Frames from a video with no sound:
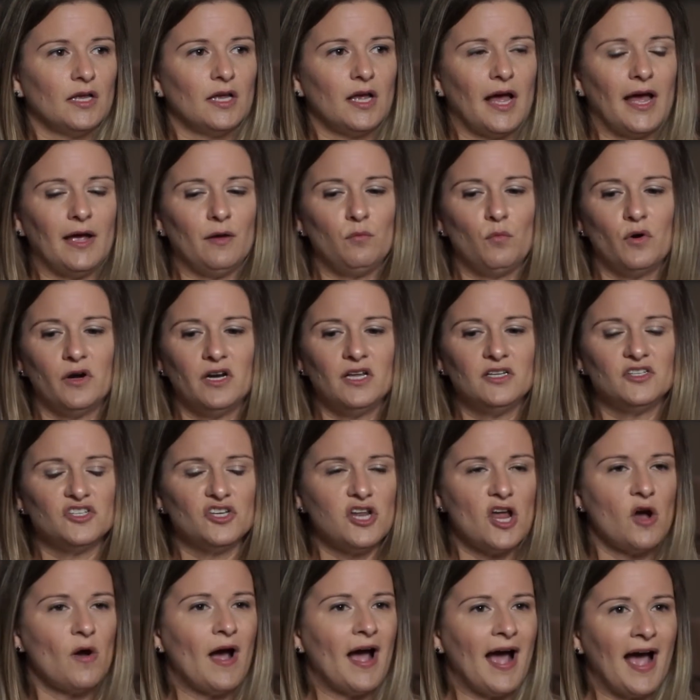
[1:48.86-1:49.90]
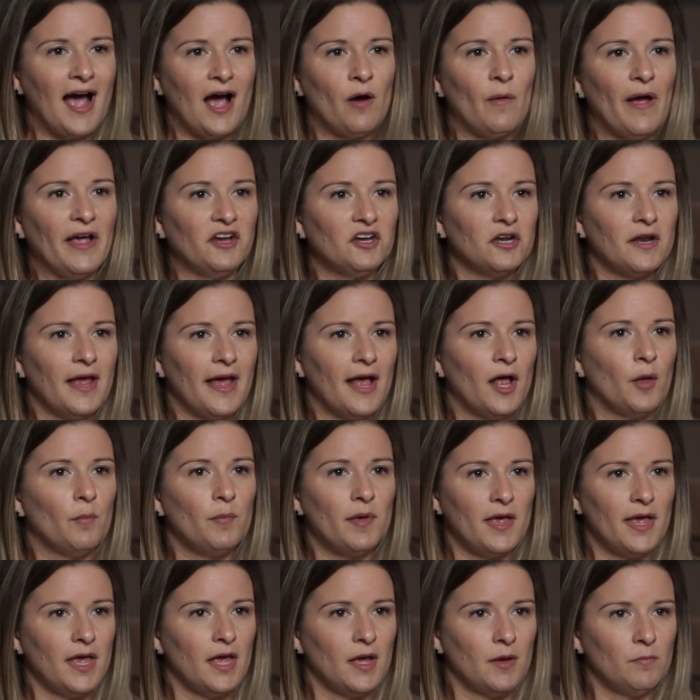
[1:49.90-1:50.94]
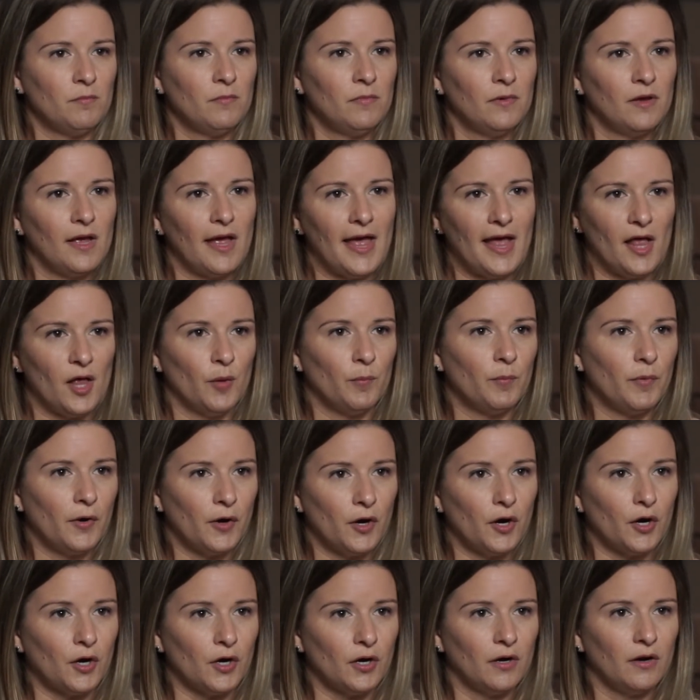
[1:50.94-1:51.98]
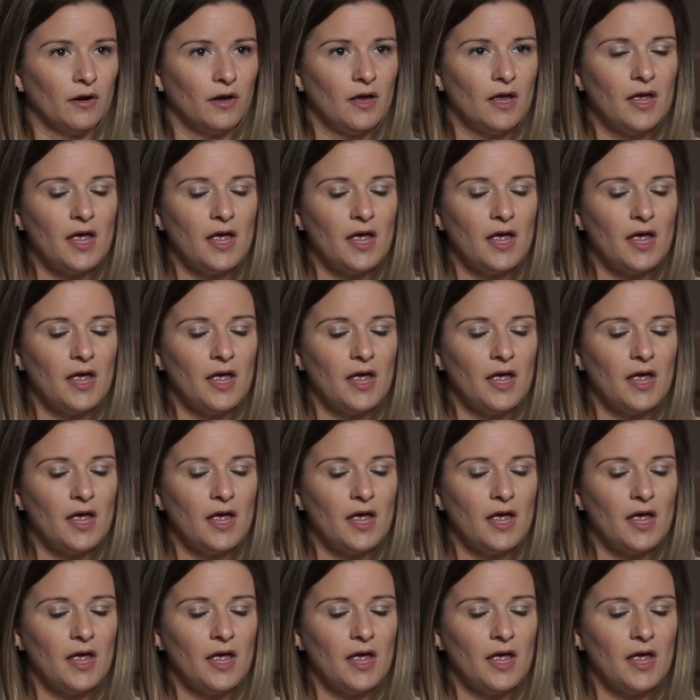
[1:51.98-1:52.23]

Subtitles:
I wanted to know how I could help him help her.